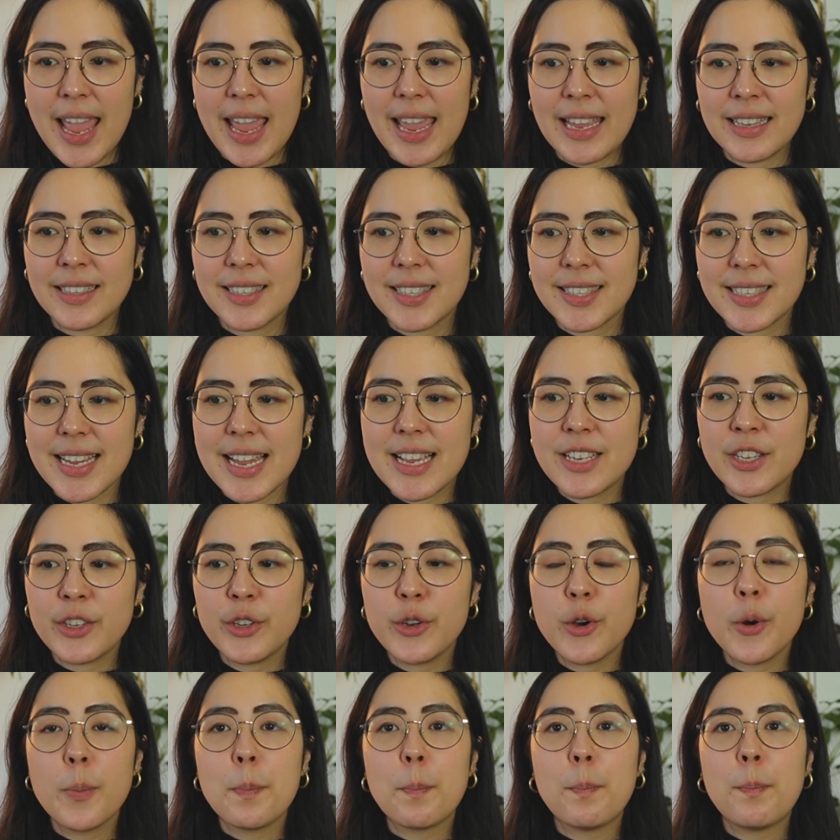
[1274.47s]
Instead,
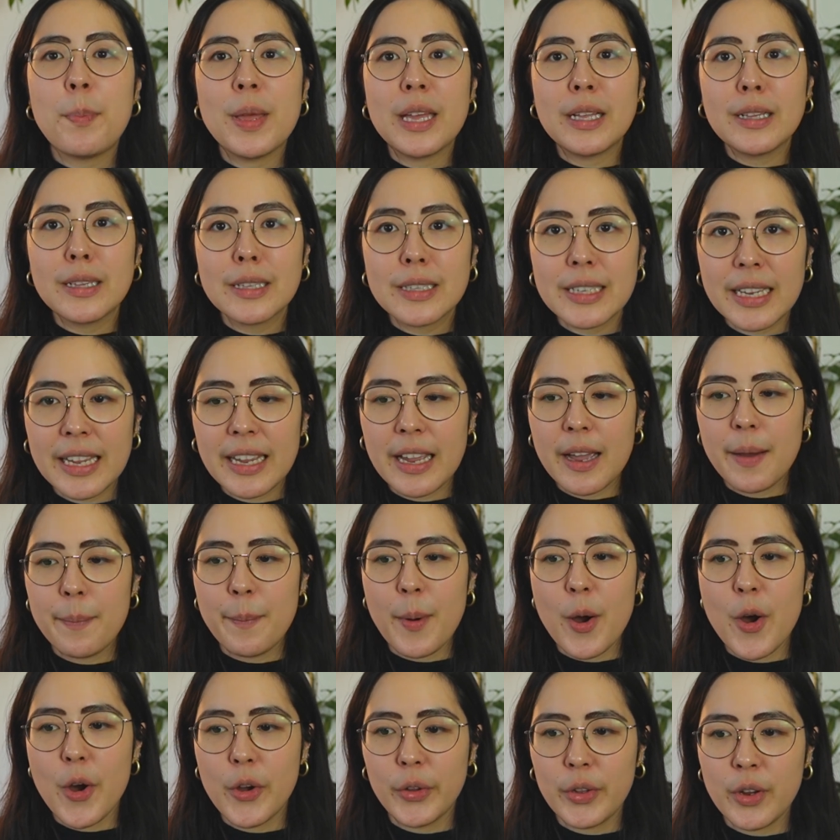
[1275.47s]
you're building
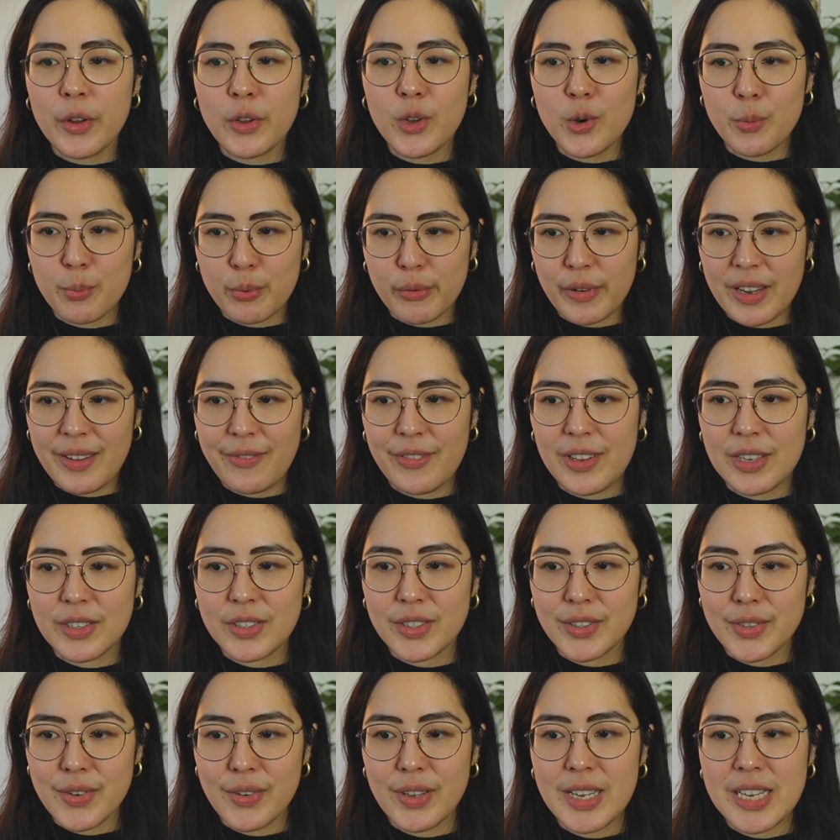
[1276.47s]
upon your
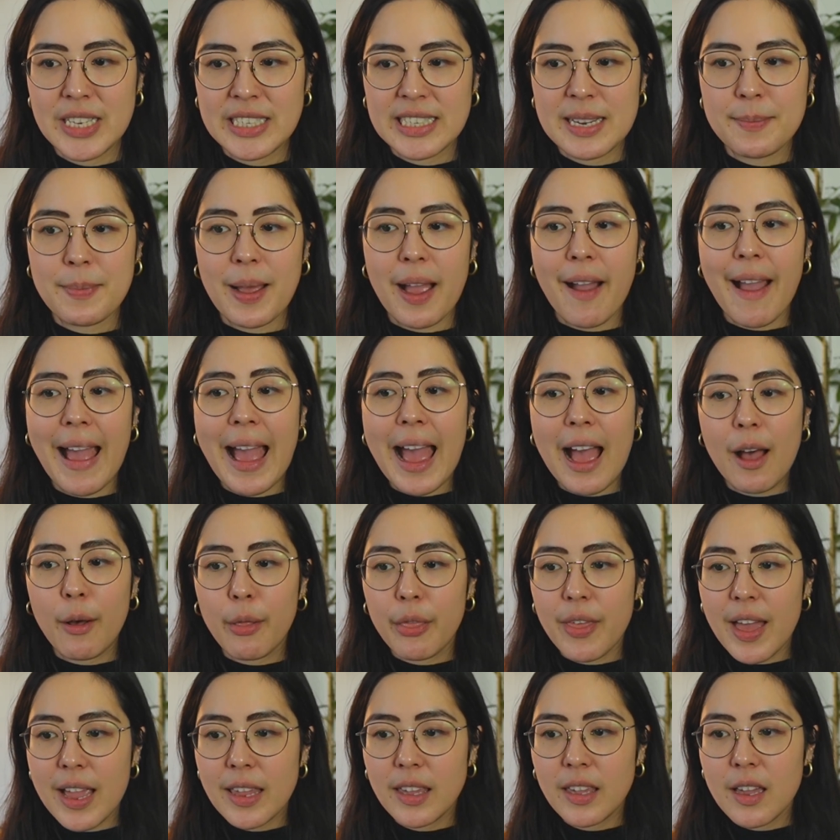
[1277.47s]
previous knowledge about how
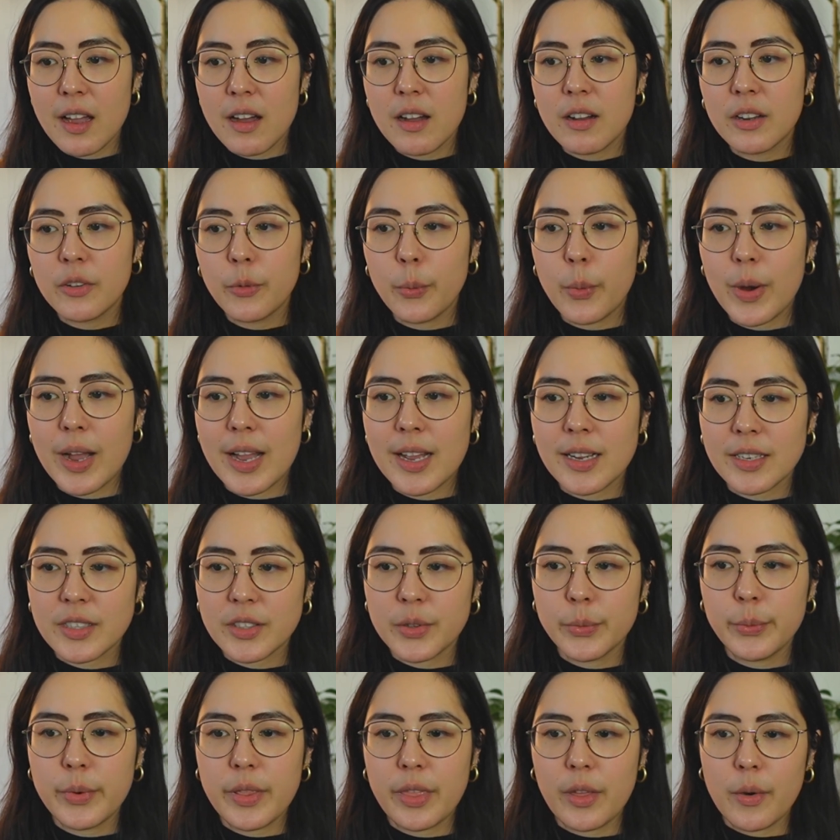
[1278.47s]
that yarn
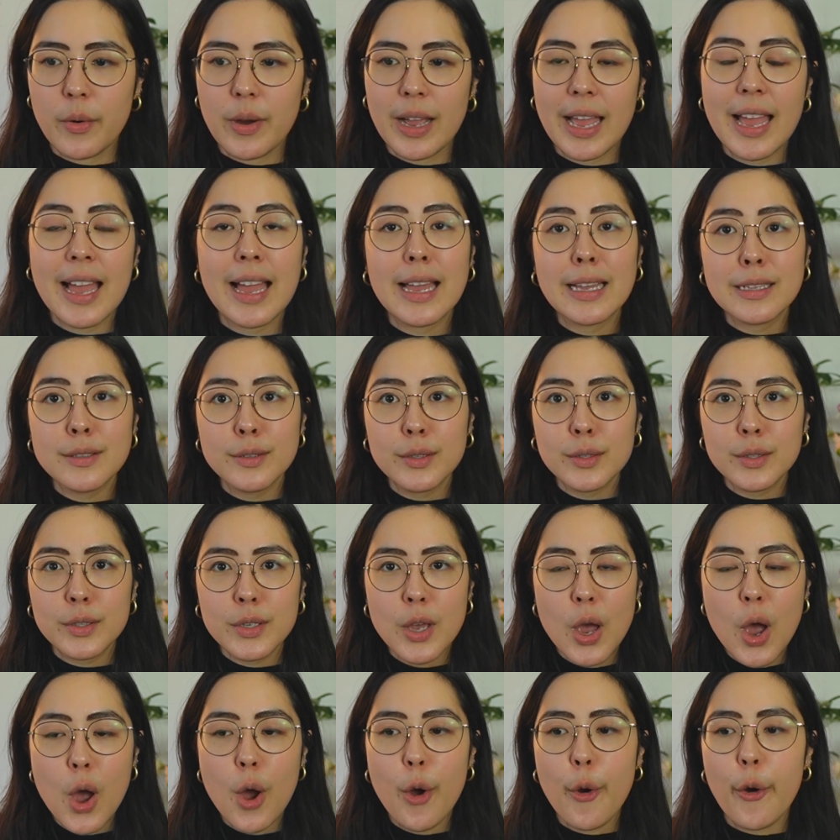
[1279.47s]
works with your
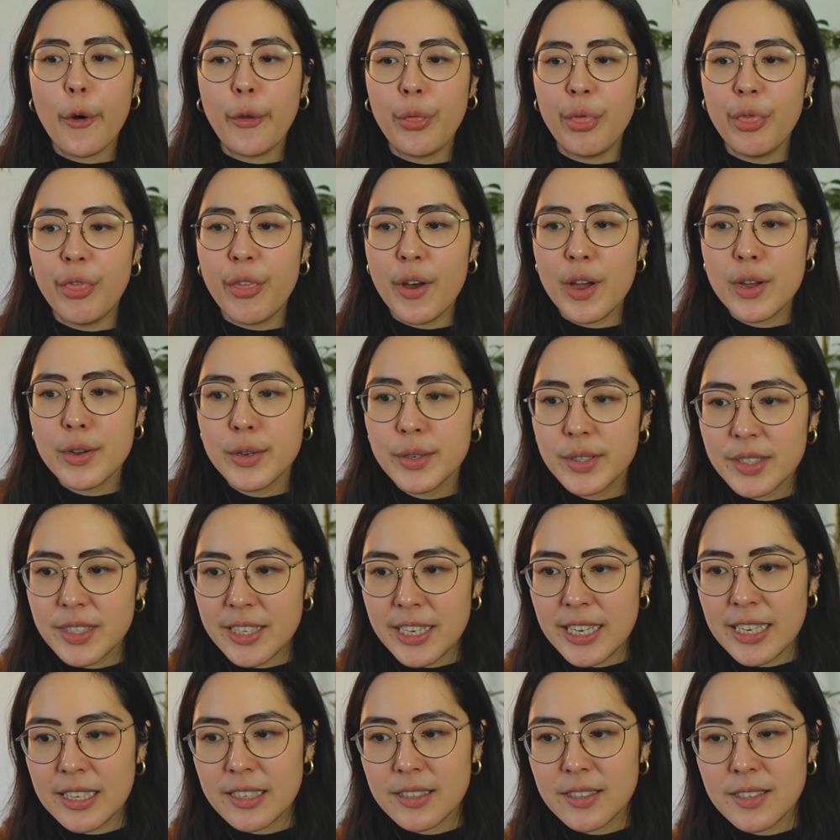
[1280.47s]
hands, on those
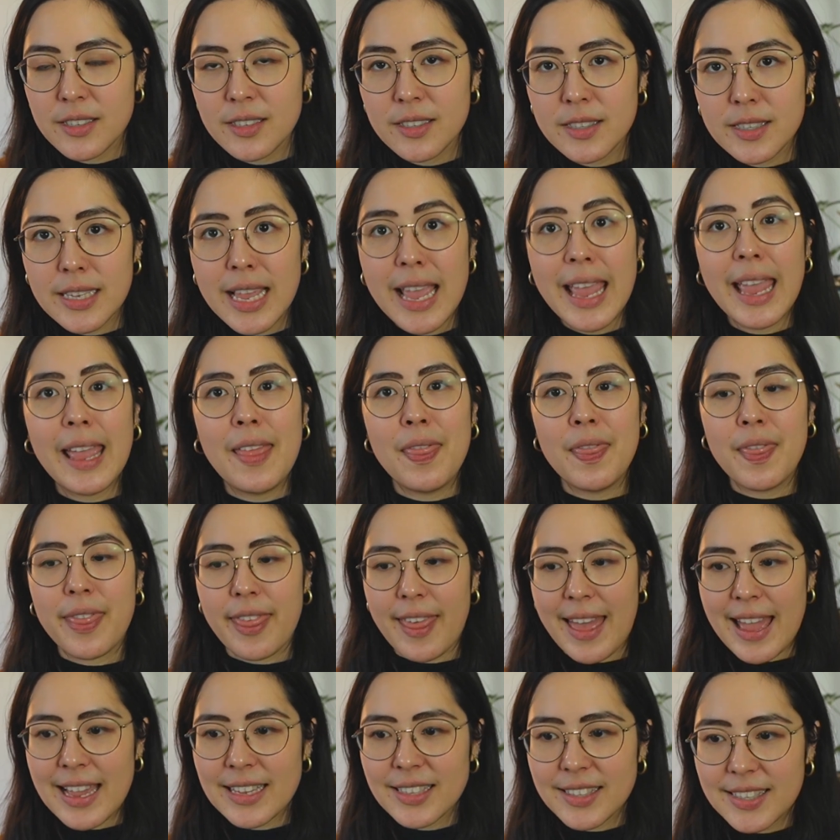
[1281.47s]
needles, in
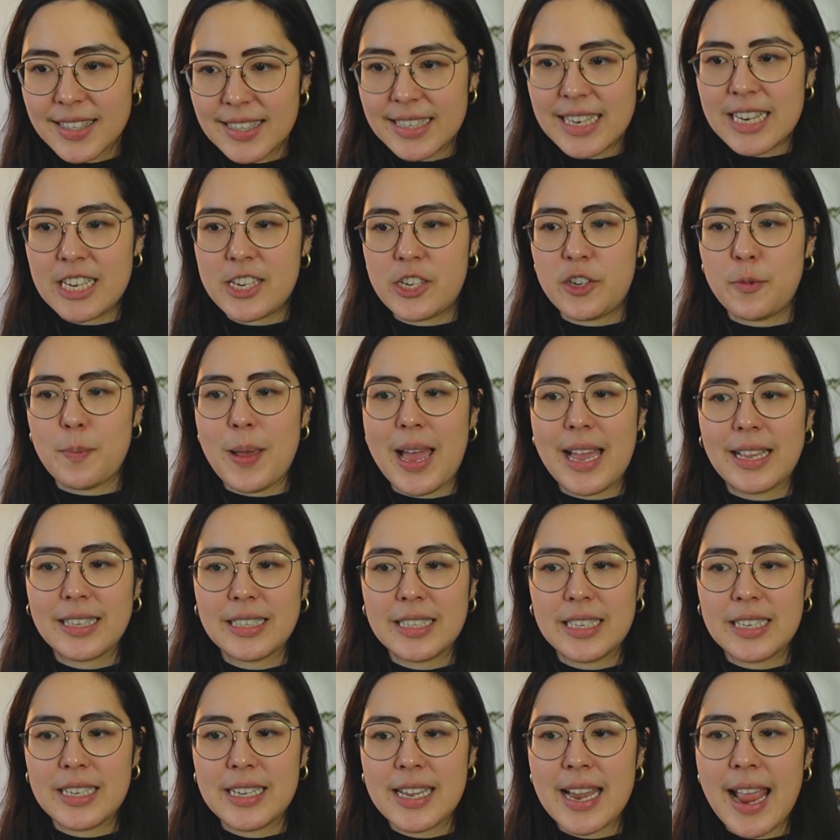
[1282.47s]
that stitch
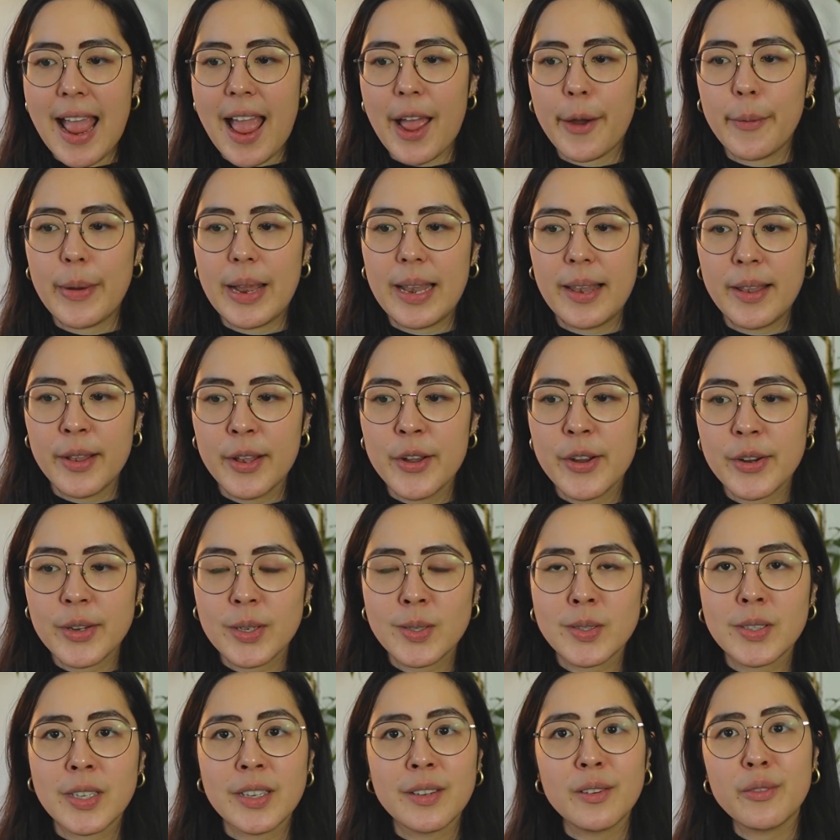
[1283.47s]
pattern, how it
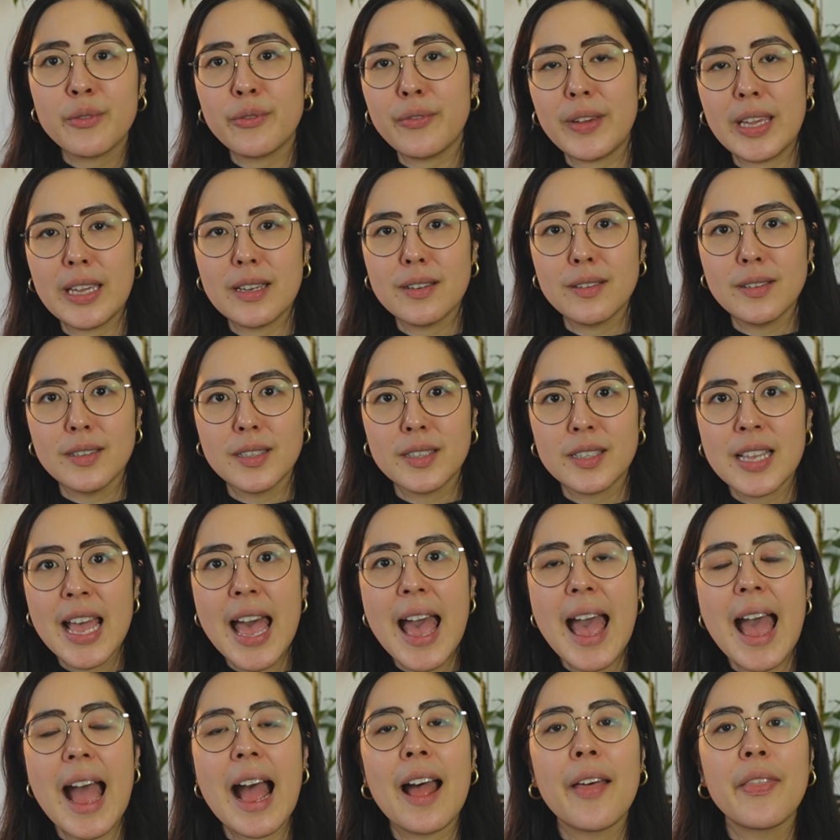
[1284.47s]
looks and feels,
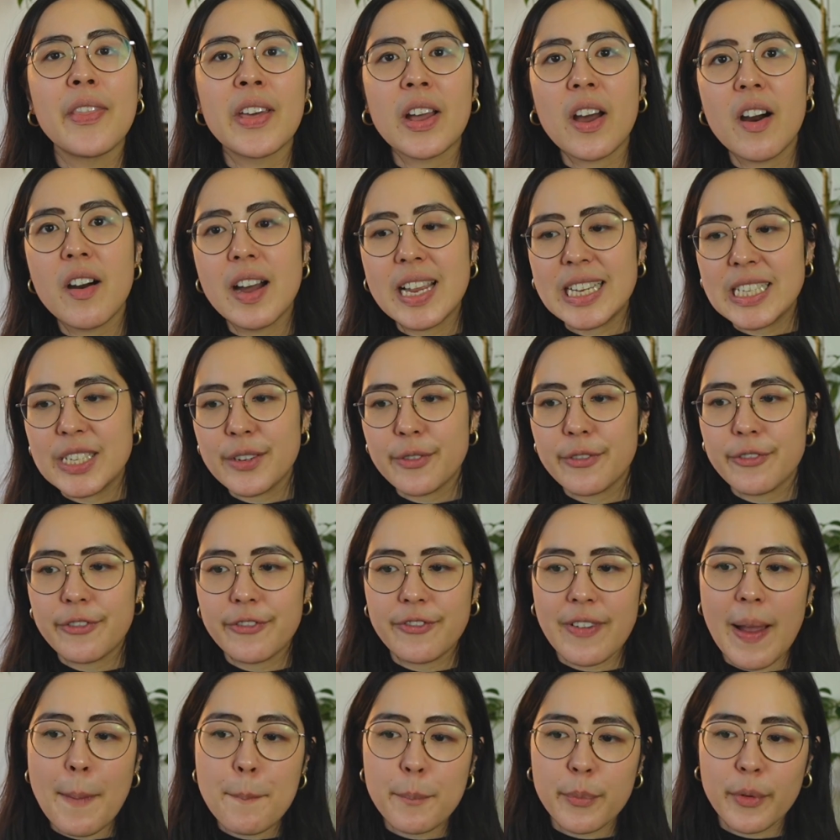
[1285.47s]
and the kind of
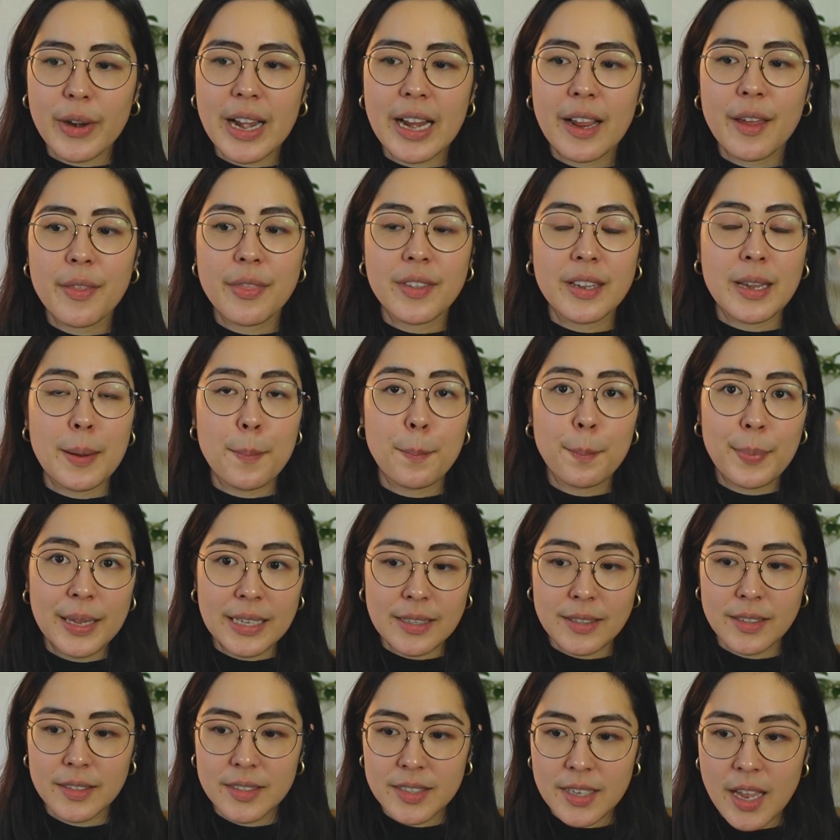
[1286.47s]
fabric that it
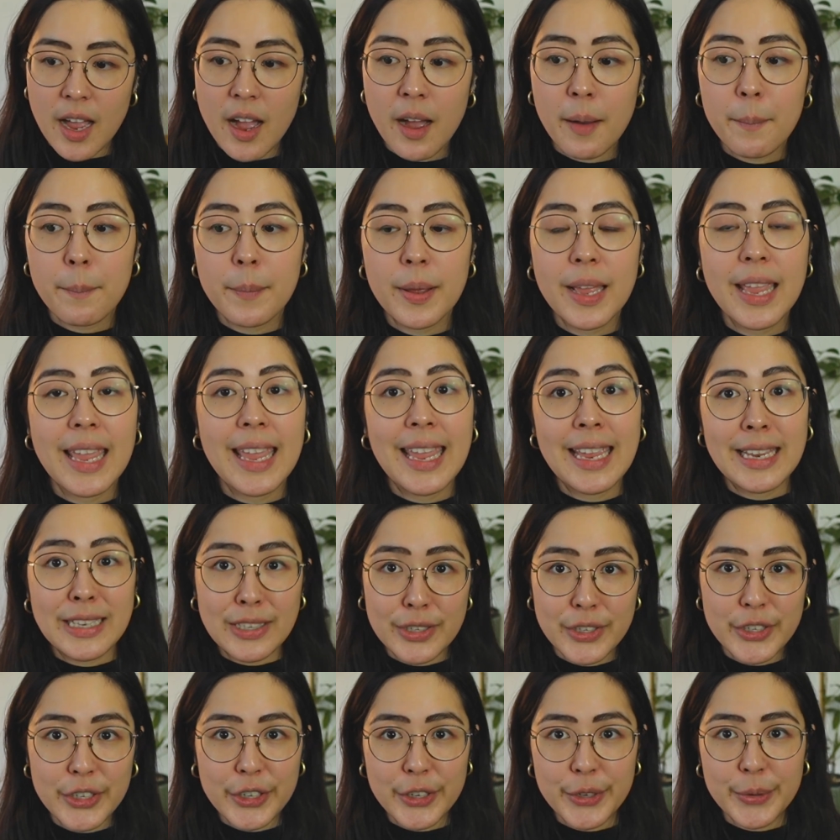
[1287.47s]
builds up
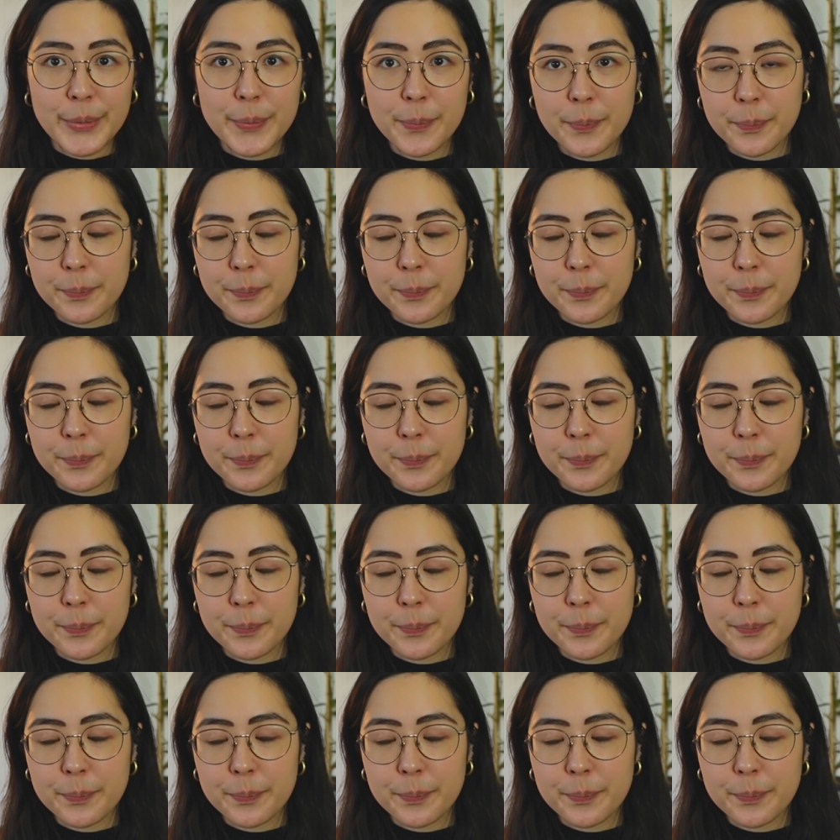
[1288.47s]
into.